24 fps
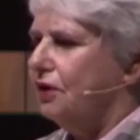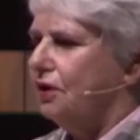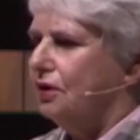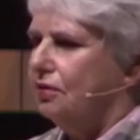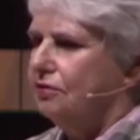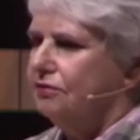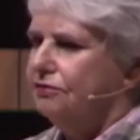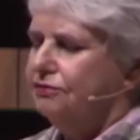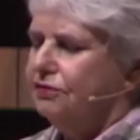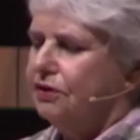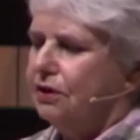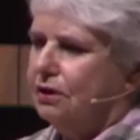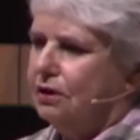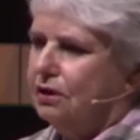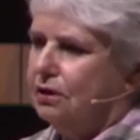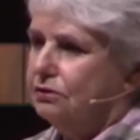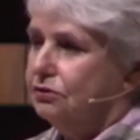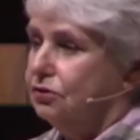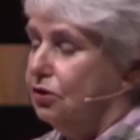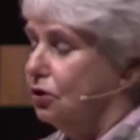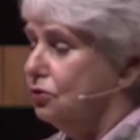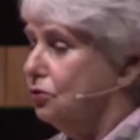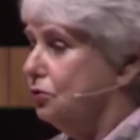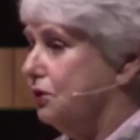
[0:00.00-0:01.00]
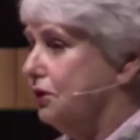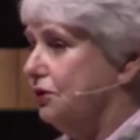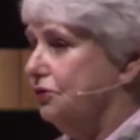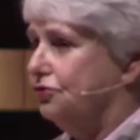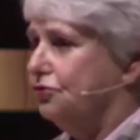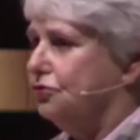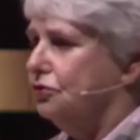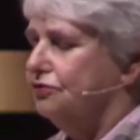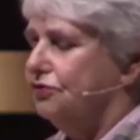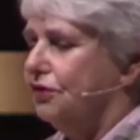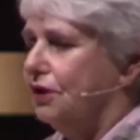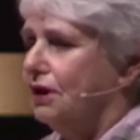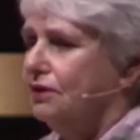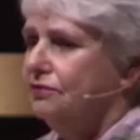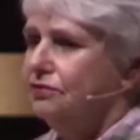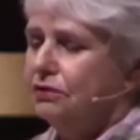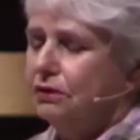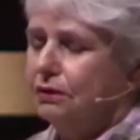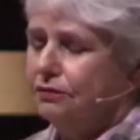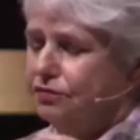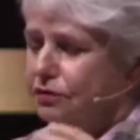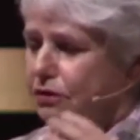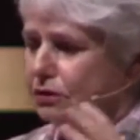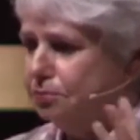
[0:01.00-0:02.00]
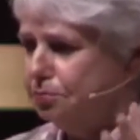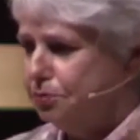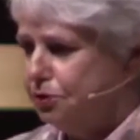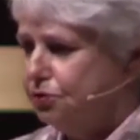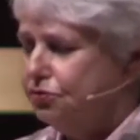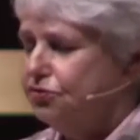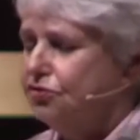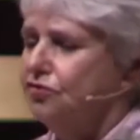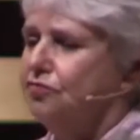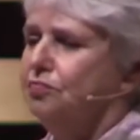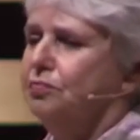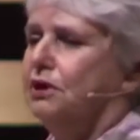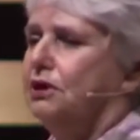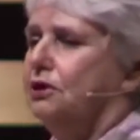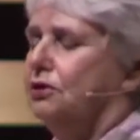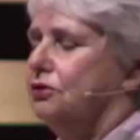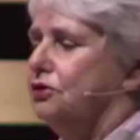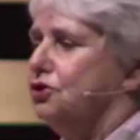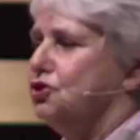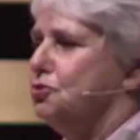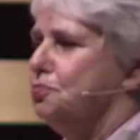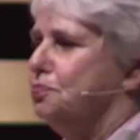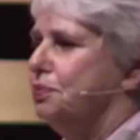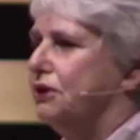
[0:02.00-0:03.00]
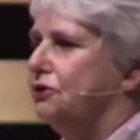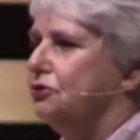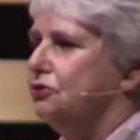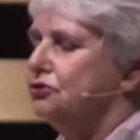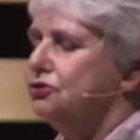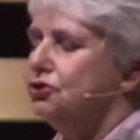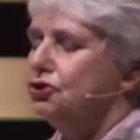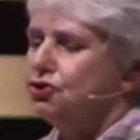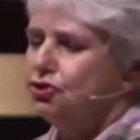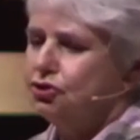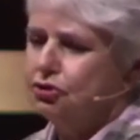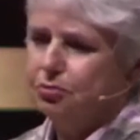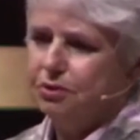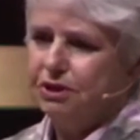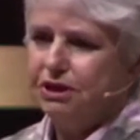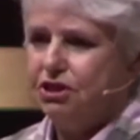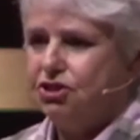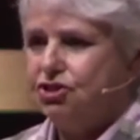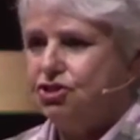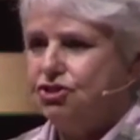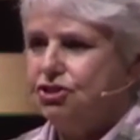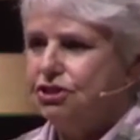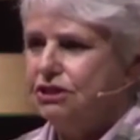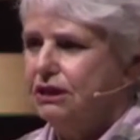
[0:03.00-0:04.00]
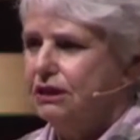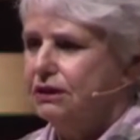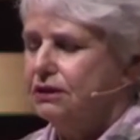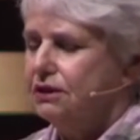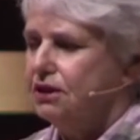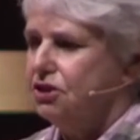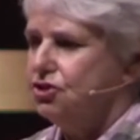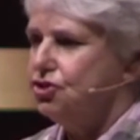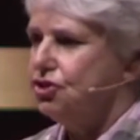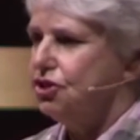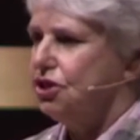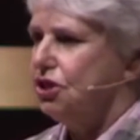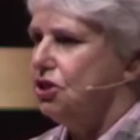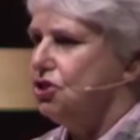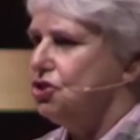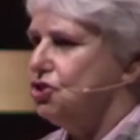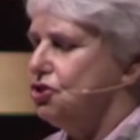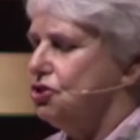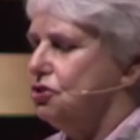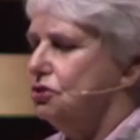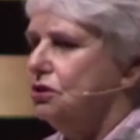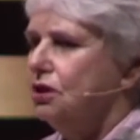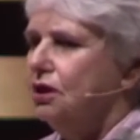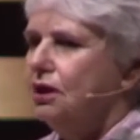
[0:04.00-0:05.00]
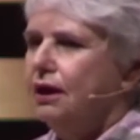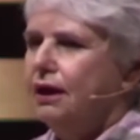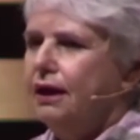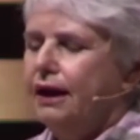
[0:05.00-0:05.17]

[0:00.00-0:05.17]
of uh, not only survival of an abusive marriage, but her determination to get an education